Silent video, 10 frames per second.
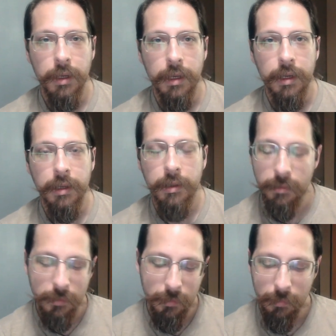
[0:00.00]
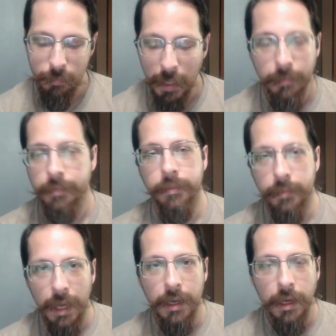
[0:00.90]
Uh, but
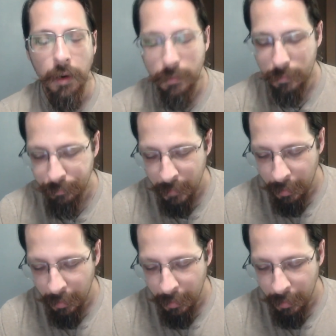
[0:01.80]
I digress.